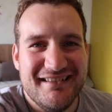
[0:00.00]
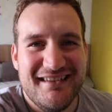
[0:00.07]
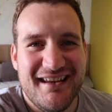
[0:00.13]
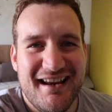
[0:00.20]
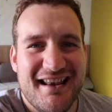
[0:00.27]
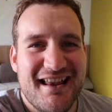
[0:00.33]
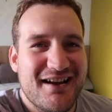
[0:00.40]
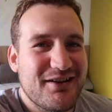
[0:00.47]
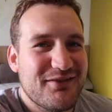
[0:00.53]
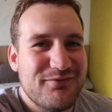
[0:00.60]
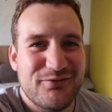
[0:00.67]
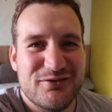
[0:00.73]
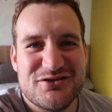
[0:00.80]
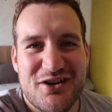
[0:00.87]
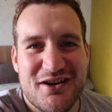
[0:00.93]
they're like
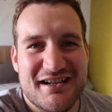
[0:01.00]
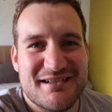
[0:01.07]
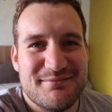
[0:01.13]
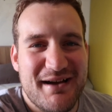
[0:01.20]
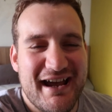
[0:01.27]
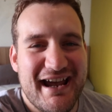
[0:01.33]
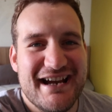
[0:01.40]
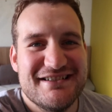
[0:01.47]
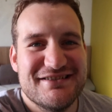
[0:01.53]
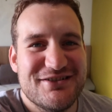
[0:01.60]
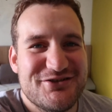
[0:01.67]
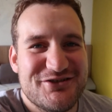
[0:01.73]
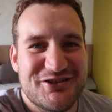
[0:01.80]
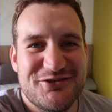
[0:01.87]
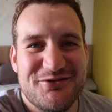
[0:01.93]
started about
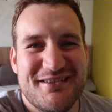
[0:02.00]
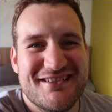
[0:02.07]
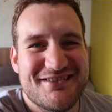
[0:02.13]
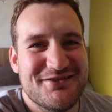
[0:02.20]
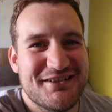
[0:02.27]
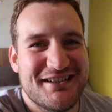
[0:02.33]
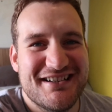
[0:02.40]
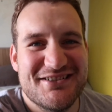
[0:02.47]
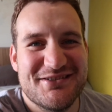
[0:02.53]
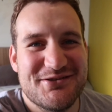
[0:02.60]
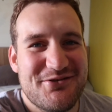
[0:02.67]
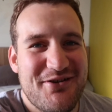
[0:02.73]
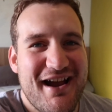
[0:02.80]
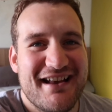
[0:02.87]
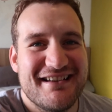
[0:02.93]
800 quid to a
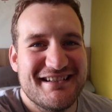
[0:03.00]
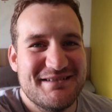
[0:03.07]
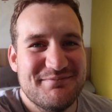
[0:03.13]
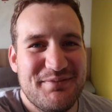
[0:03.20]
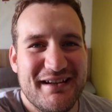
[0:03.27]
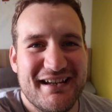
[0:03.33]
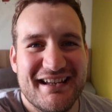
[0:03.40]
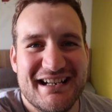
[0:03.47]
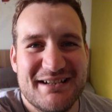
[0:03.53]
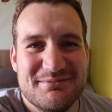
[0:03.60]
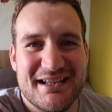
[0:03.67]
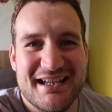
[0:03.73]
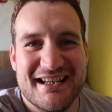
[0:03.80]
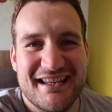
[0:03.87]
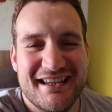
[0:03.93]
grand and a bit, and I'm
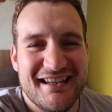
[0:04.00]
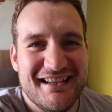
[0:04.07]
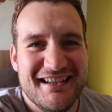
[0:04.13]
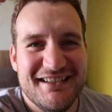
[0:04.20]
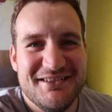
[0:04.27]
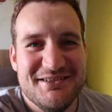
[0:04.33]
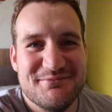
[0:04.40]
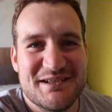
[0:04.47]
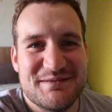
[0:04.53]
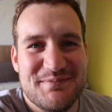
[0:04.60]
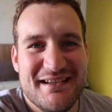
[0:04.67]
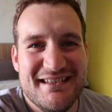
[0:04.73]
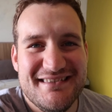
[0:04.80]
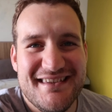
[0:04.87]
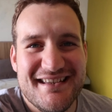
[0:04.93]
like, you must
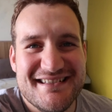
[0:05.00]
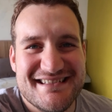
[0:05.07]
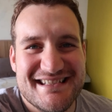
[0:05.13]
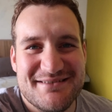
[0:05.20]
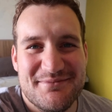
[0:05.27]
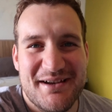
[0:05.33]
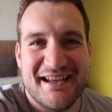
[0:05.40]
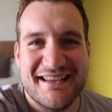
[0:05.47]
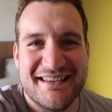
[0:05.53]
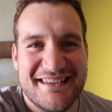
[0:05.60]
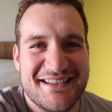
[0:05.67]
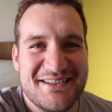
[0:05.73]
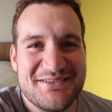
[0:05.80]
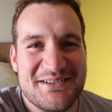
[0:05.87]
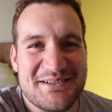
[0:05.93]
be dizzy, mate,
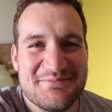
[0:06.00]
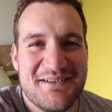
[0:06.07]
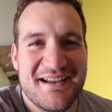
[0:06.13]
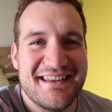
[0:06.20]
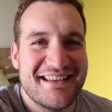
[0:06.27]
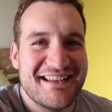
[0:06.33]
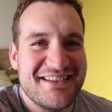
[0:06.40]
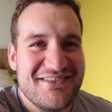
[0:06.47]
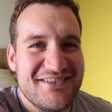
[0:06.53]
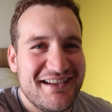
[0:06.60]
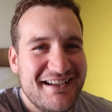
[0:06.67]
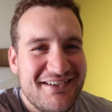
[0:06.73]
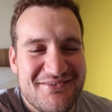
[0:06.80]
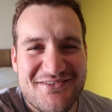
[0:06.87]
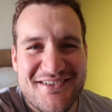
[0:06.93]
thinking you're gonna pay
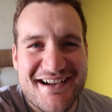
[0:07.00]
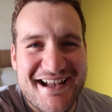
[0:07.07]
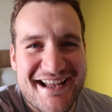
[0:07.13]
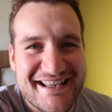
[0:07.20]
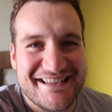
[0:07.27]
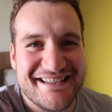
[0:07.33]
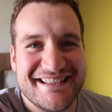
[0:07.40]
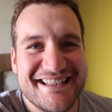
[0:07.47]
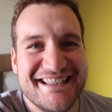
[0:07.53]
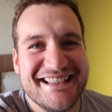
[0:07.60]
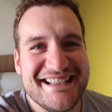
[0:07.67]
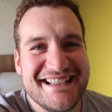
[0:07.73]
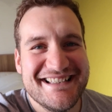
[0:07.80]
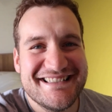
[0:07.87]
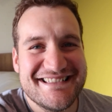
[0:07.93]
that. What?
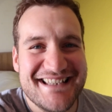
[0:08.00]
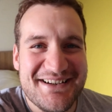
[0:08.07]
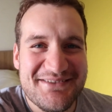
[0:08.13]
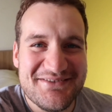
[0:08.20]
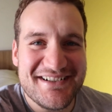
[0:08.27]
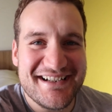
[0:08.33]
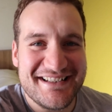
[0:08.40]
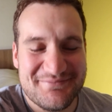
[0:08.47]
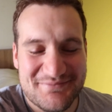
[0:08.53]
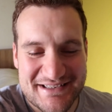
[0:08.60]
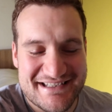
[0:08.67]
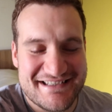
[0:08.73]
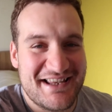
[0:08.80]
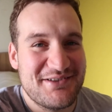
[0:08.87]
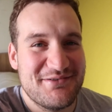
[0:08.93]
Say what? But
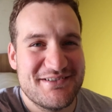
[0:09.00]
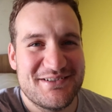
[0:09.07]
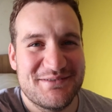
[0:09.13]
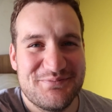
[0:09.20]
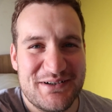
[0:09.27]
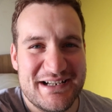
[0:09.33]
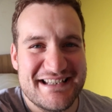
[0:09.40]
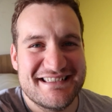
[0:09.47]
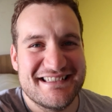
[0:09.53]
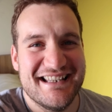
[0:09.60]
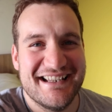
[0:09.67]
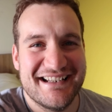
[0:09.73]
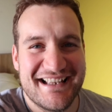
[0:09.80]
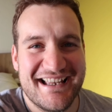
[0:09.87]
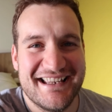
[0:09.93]
these other ones are pretty
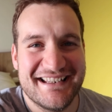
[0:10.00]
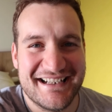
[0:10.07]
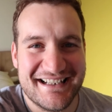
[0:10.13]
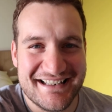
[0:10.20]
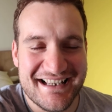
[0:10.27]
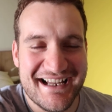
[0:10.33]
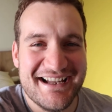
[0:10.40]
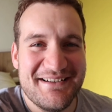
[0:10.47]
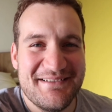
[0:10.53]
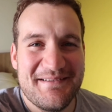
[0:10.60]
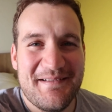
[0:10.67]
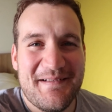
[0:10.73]
slick, I ain't gonna lie.